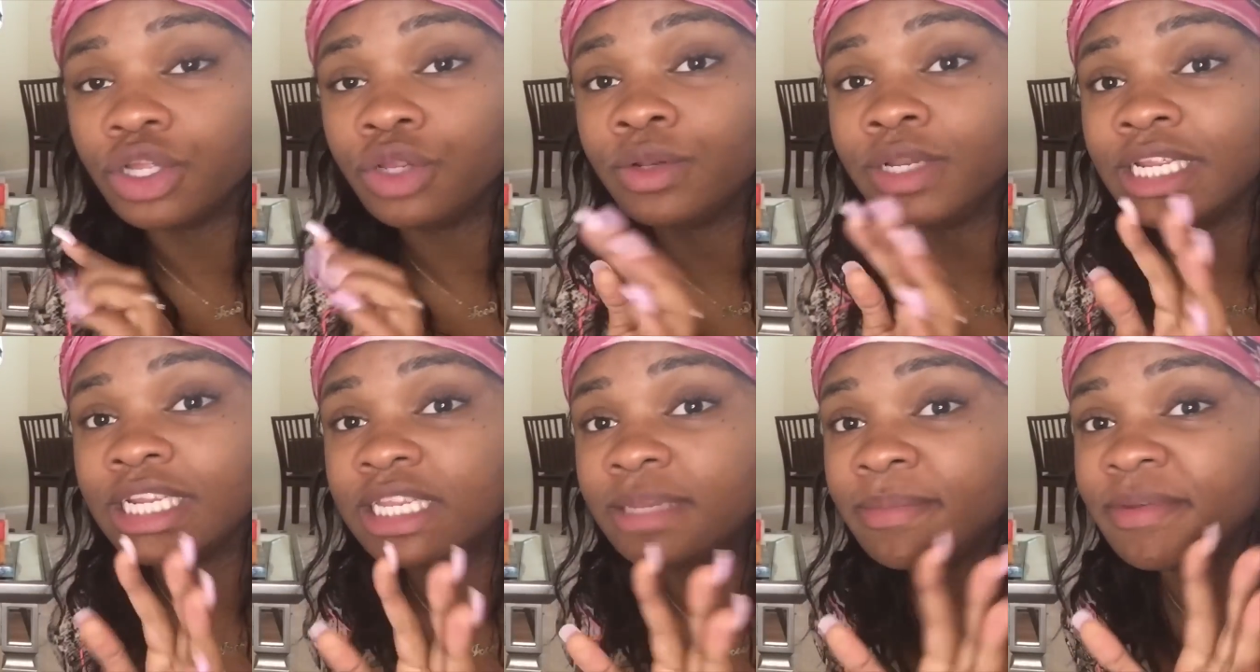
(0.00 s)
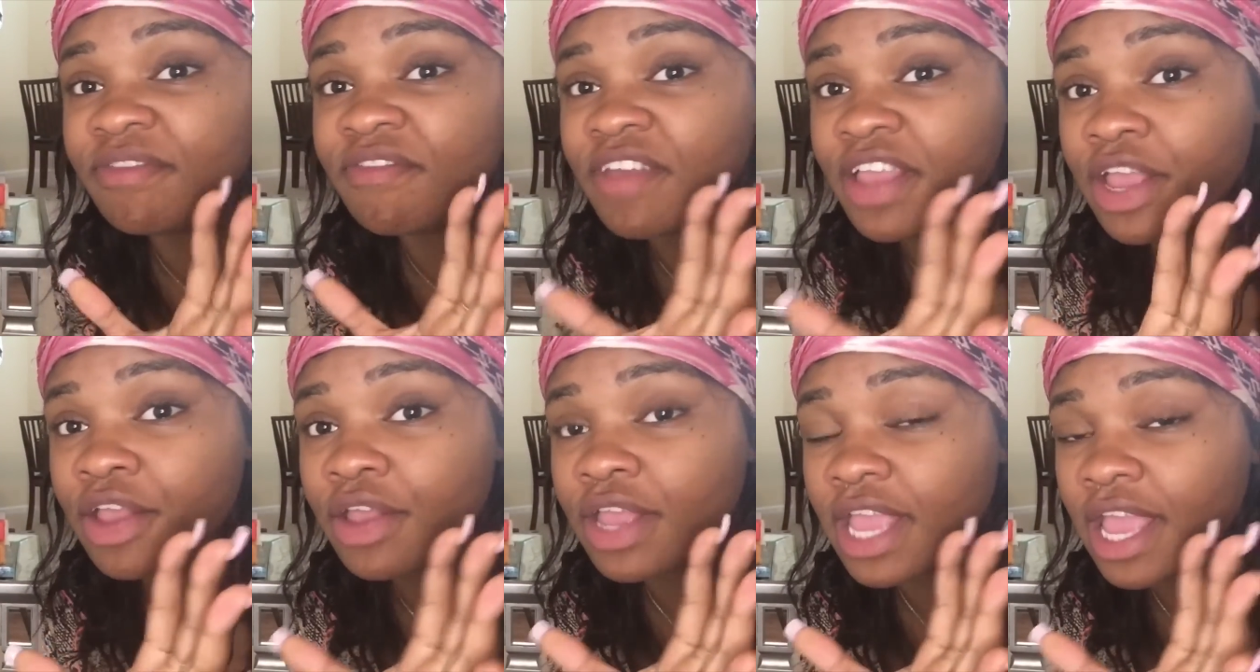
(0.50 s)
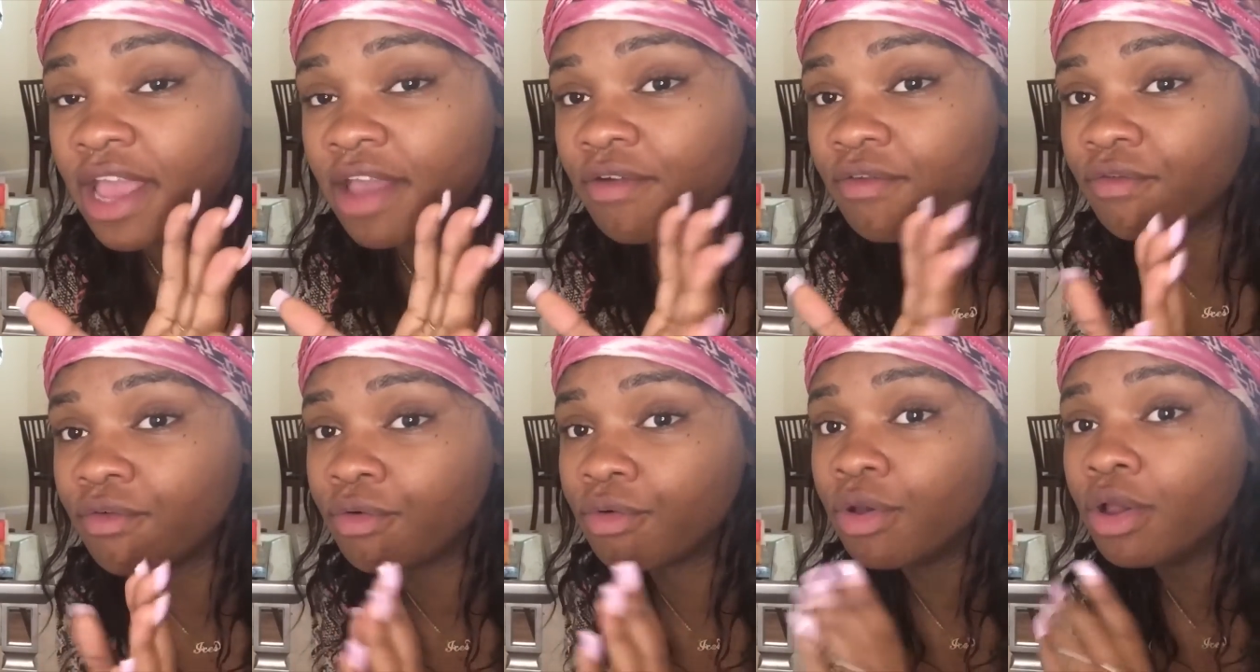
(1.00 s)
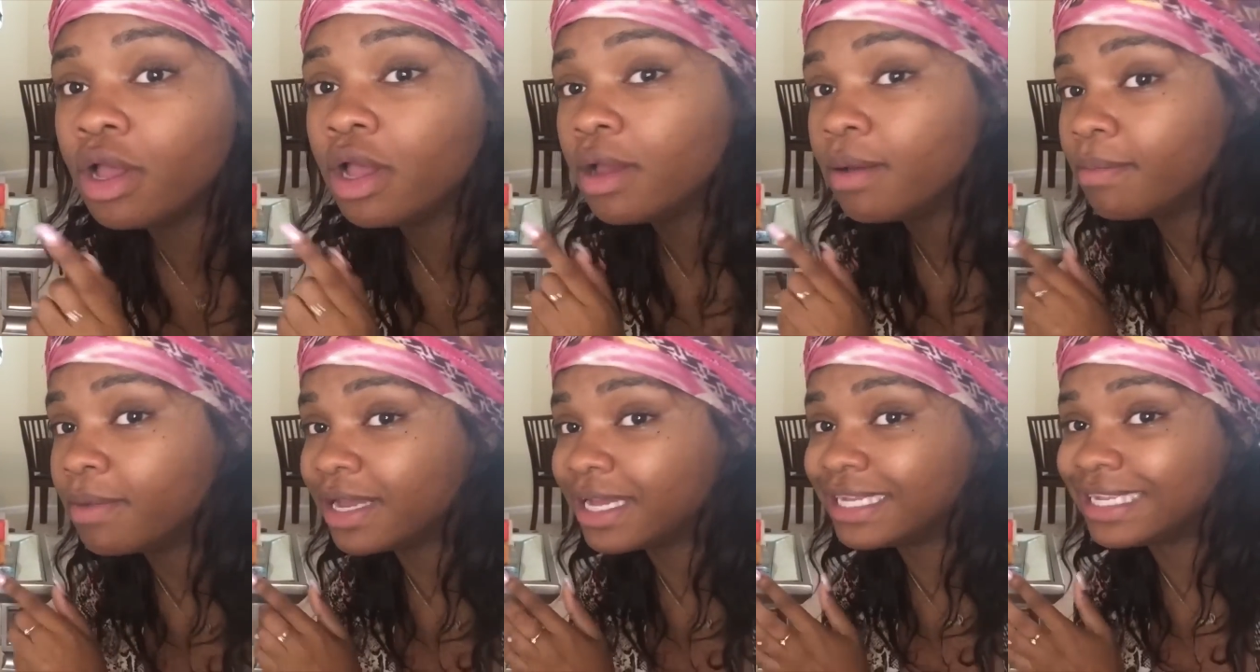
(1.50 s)
you need to be very careful
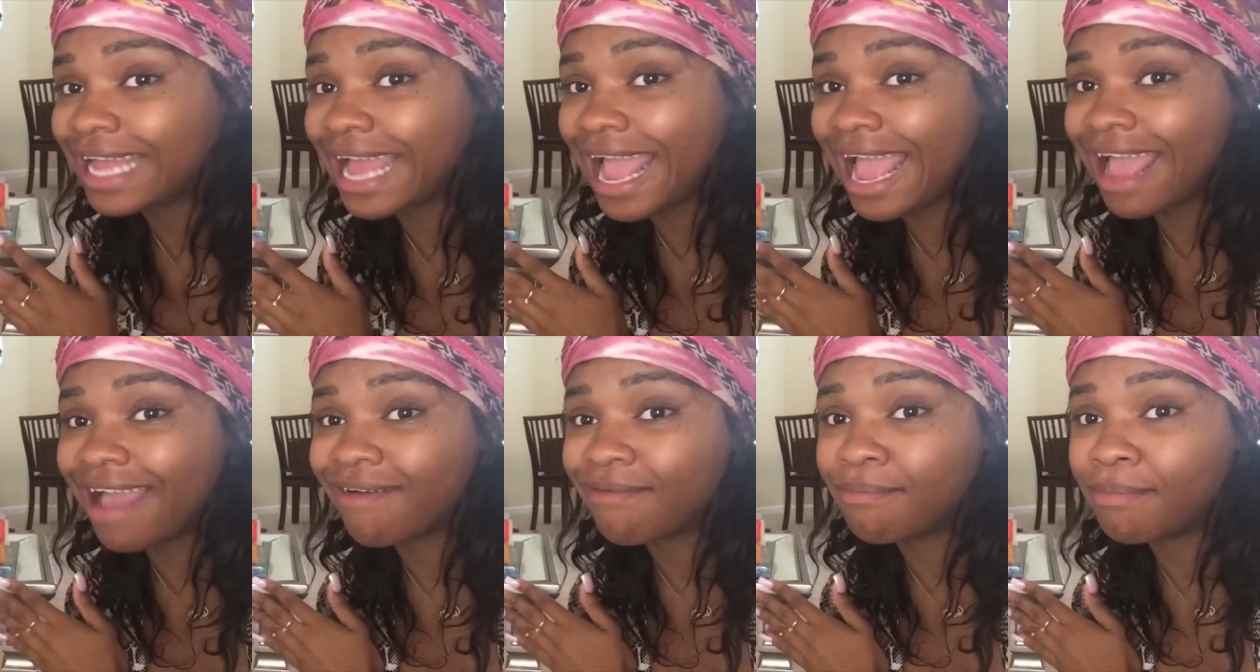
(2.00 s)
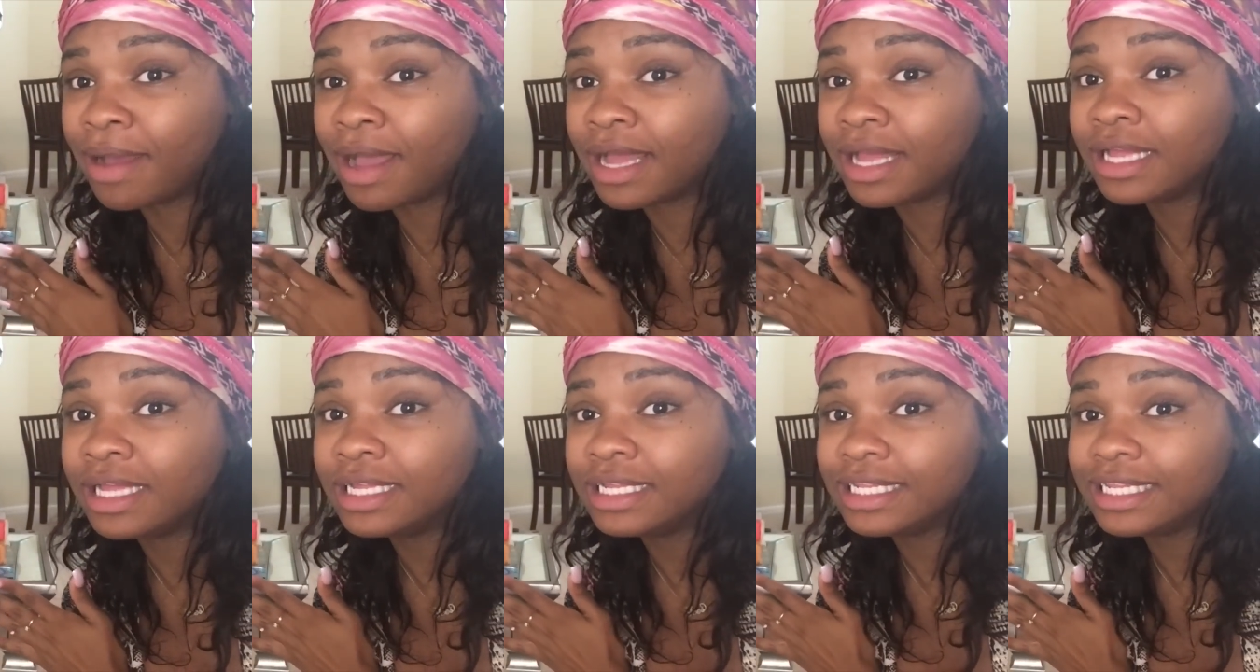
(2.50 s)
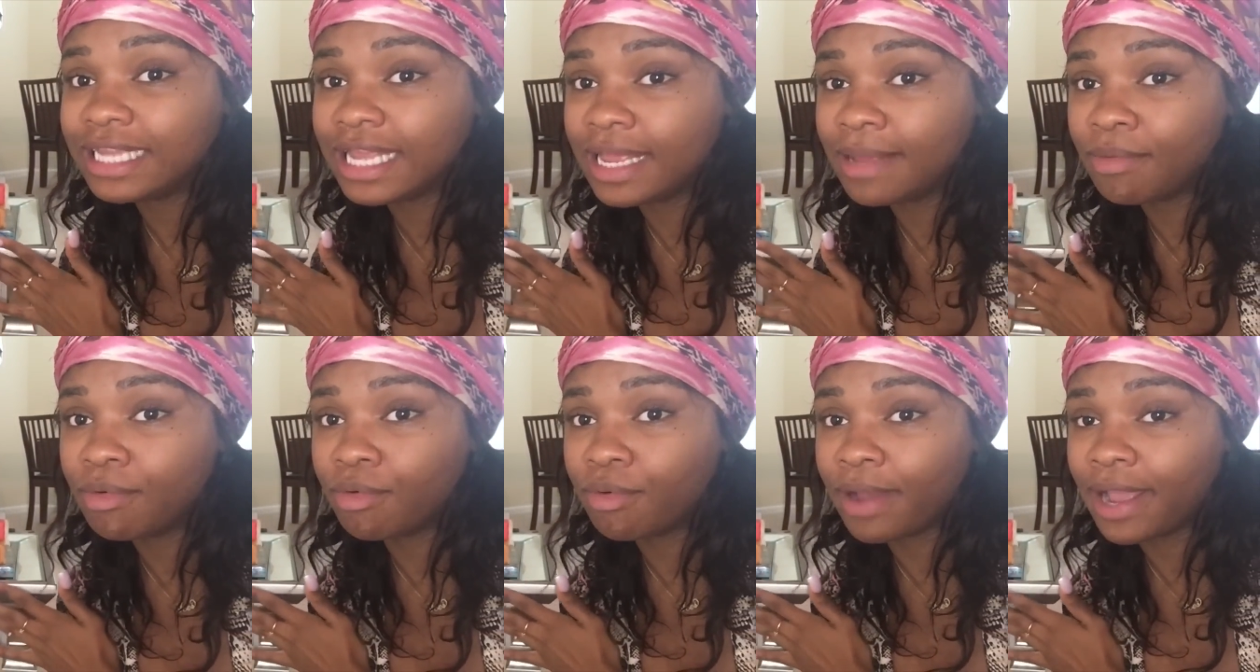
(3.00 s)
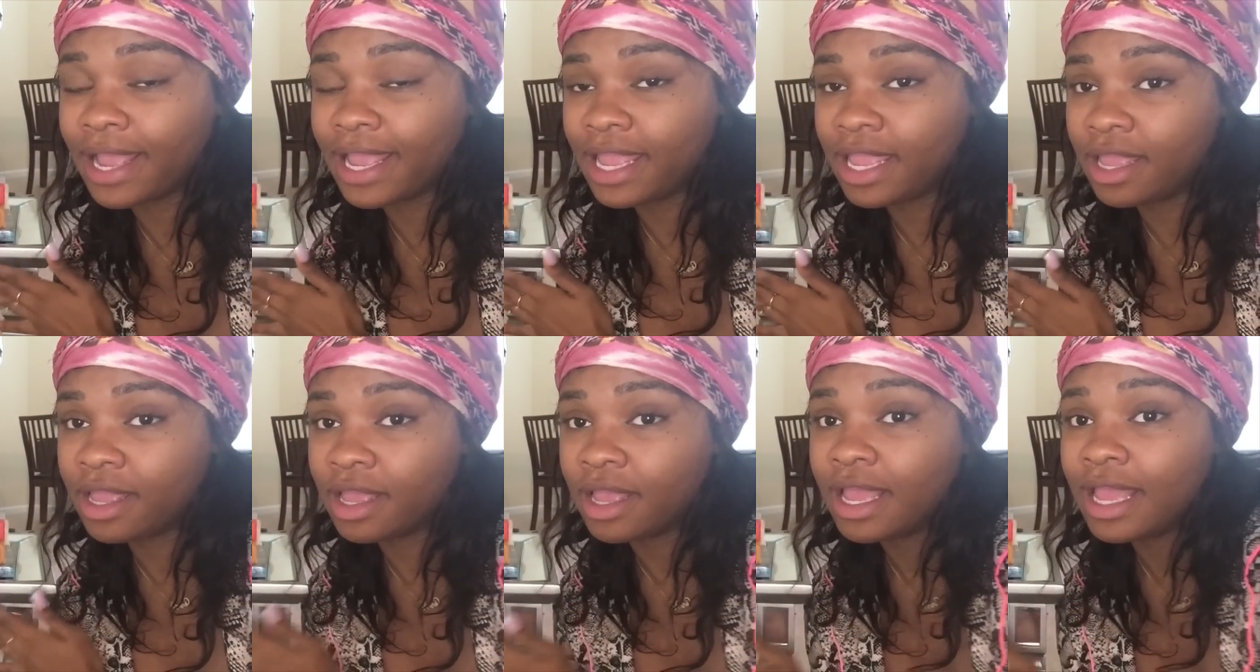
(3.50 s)
because I have my table right
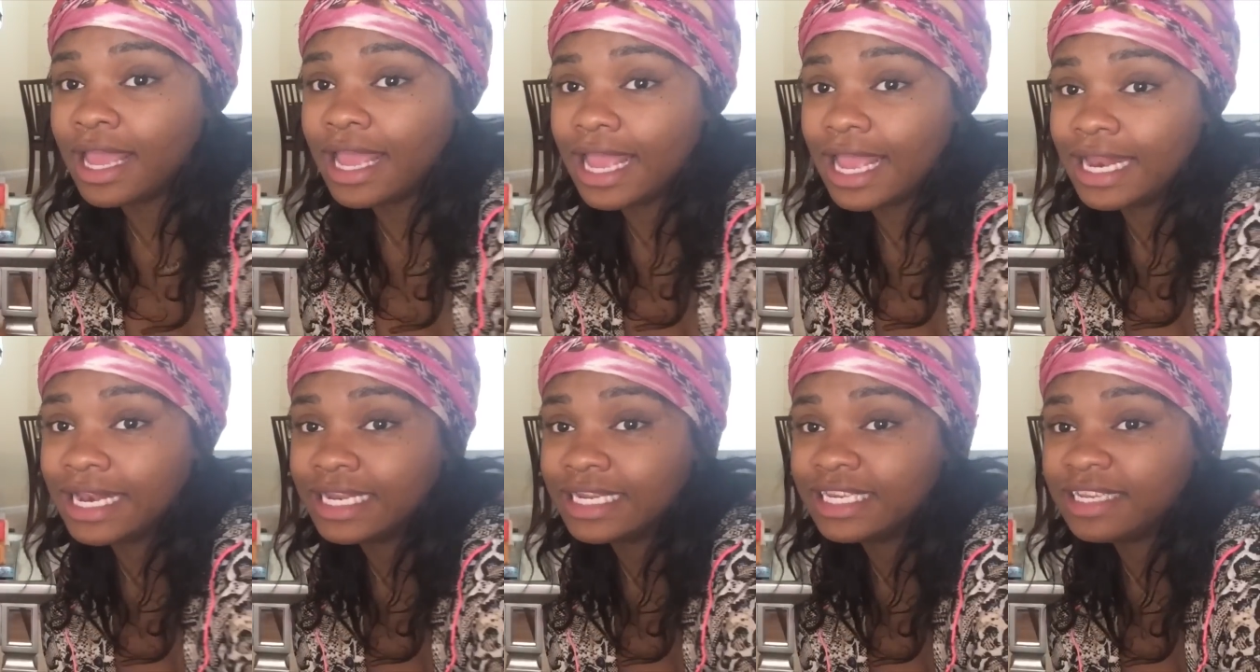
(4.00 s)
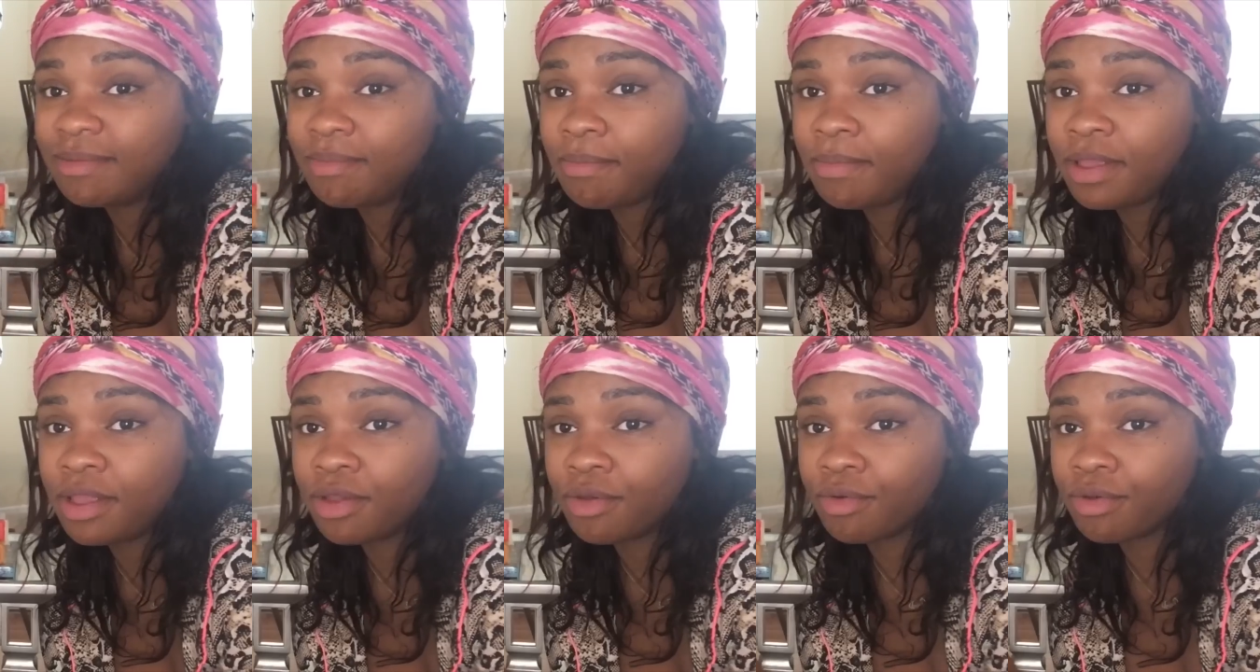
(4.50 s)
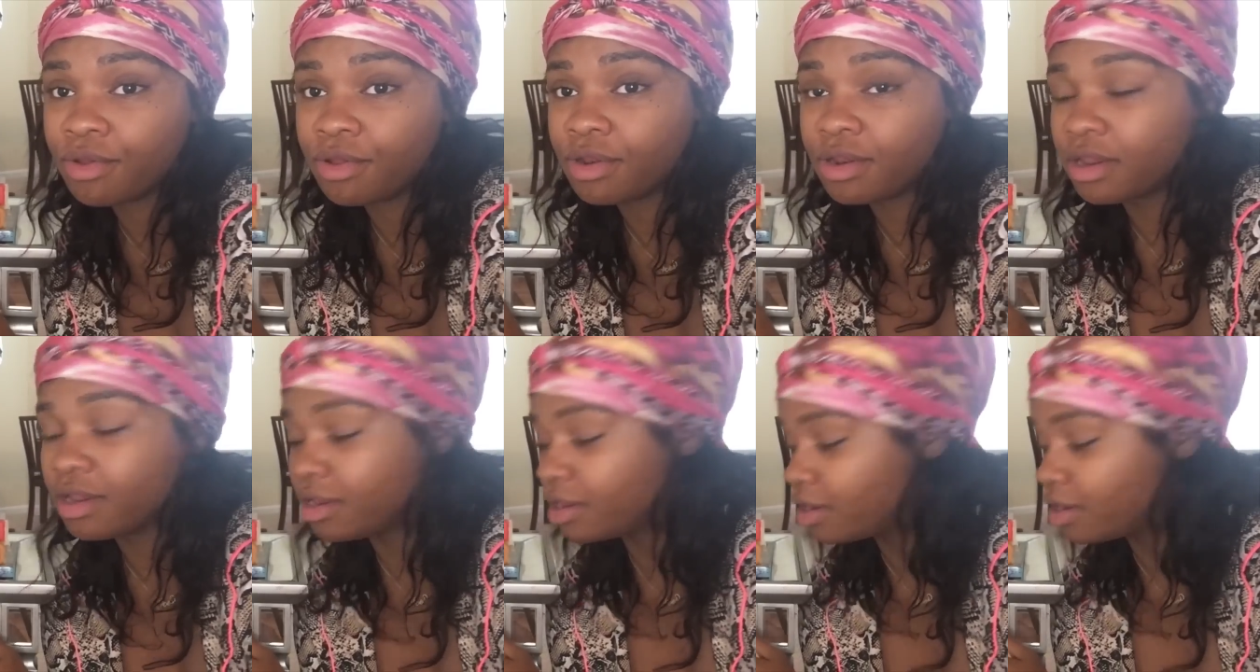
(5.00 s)
here and it's mirrored.